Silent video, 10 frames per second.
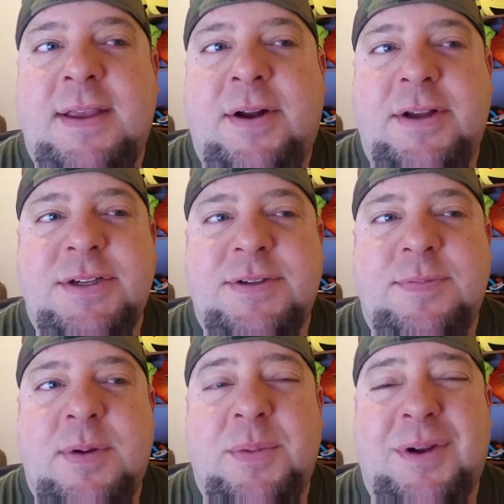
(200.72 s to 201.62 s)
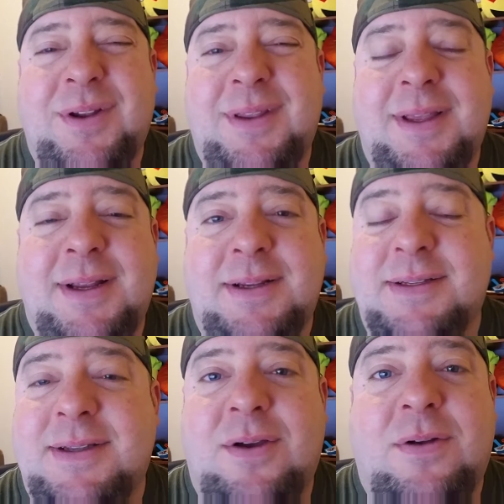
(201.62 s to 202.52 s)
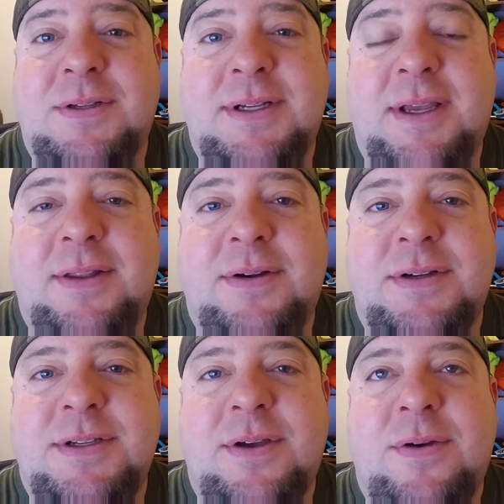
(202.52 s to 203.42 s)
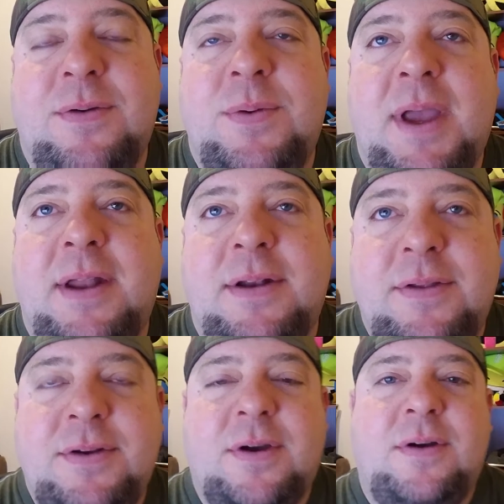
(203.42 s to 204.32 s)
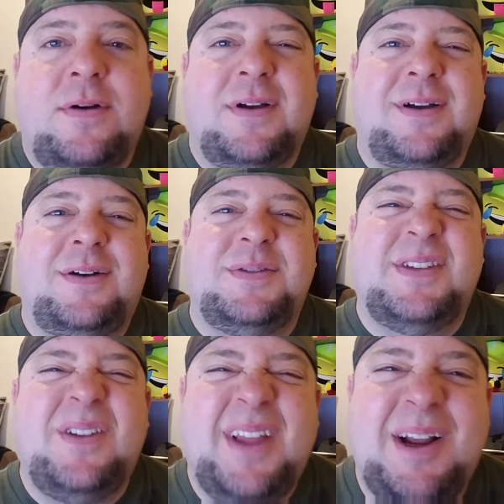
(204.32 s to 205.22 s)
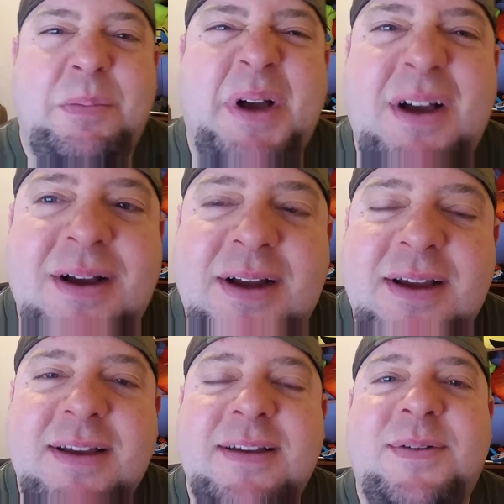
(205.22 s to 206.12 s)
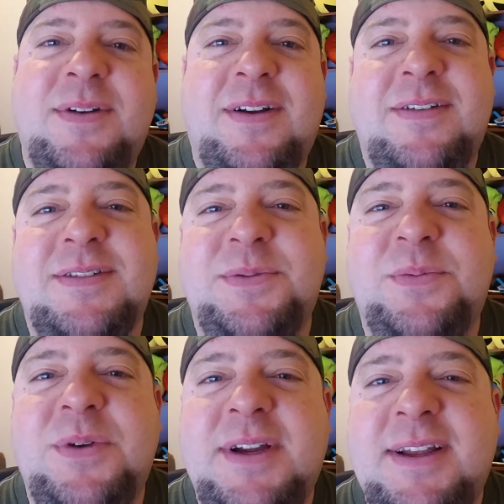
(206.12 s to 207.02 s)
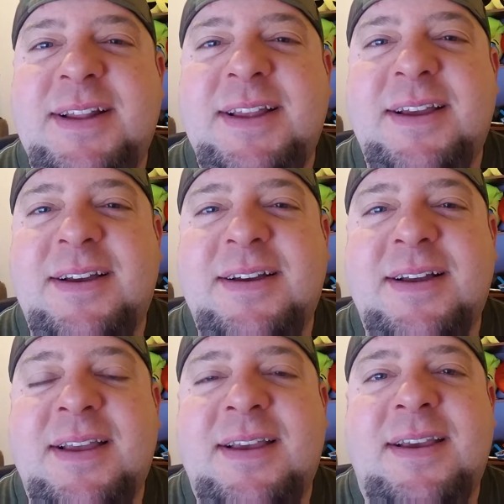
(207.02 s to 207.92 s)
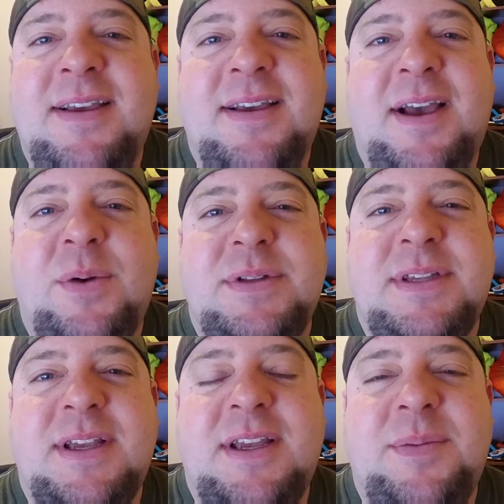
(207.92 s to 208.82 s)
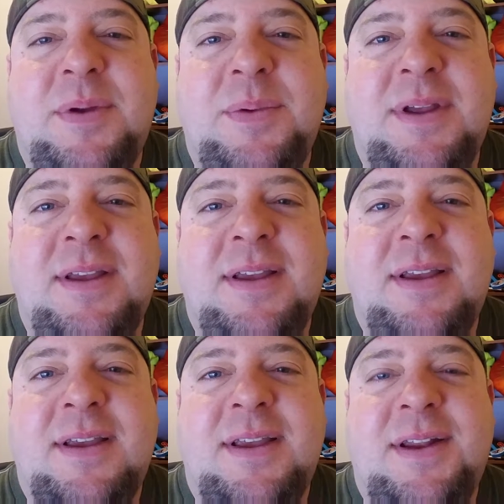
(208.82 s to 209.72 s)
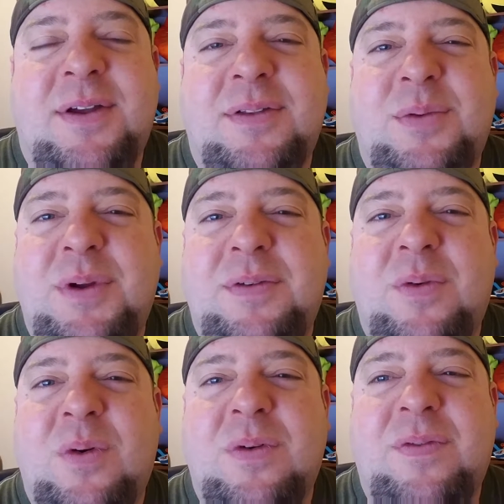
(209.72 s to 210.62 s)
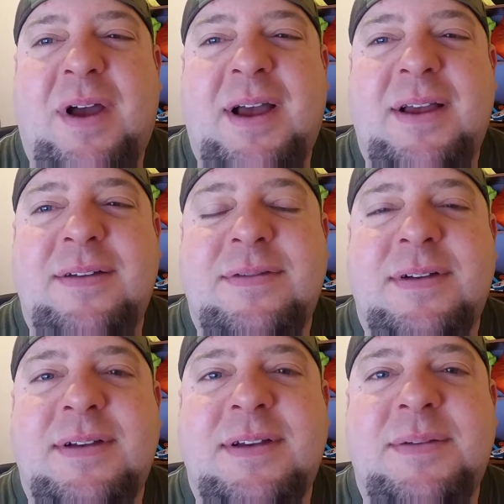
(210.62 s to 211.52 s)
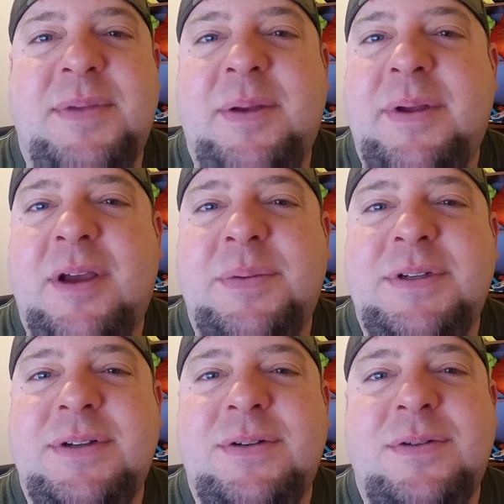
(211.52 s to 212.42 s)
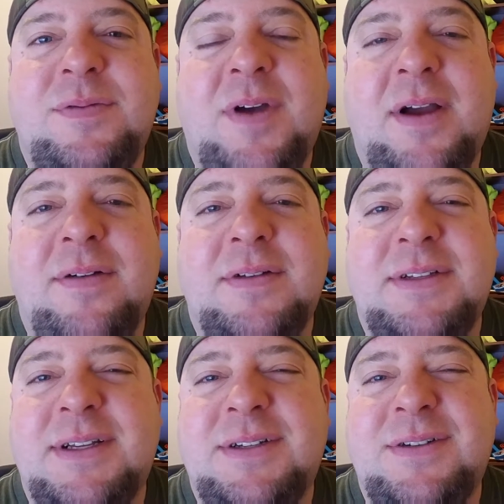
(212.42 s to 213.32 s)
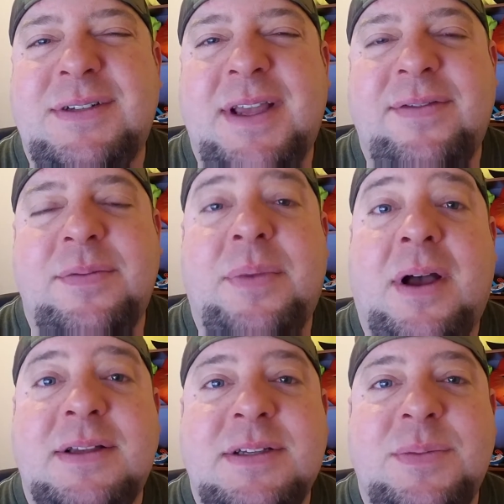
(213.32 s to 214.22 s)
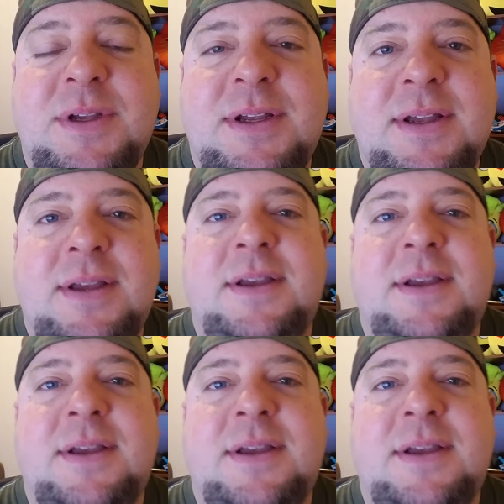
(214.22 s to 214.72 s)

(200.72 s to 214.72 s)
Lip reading: I just remember good things altogether. So we had another dog. I was a little like pug when I was really young. I would say maybe, 3, 4, 5, maybe up to 5, 6, or 7, possibly,